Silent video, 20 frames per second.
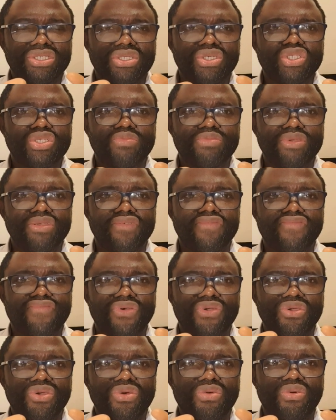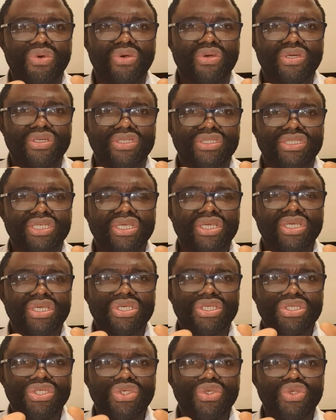Use me for your word.
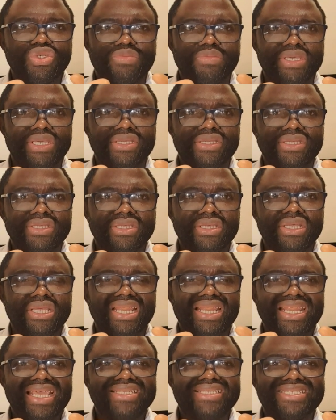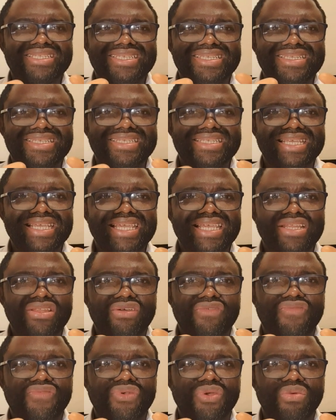Use me let the zeal
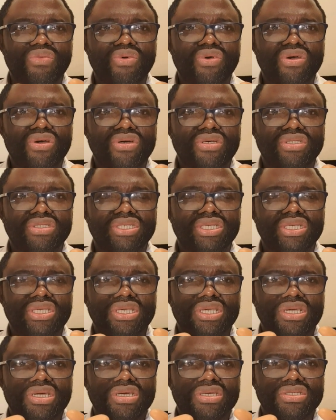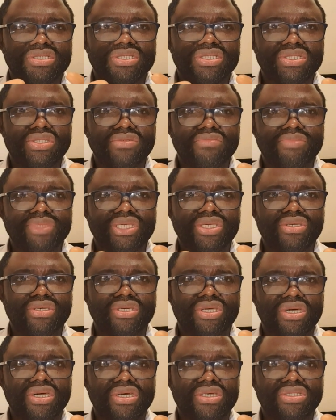of your word consume me, O
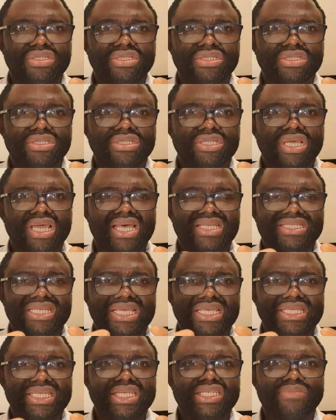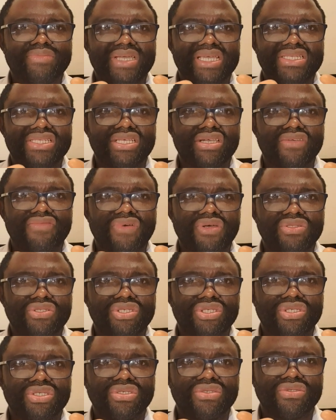God, as I yield myself
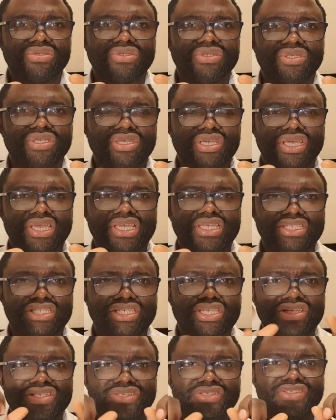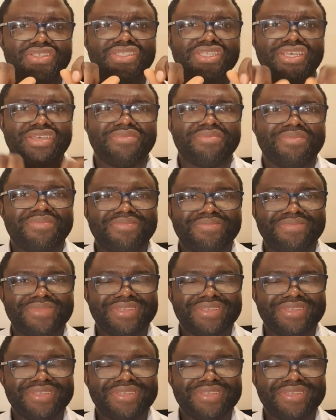unto you. In Jesus' name.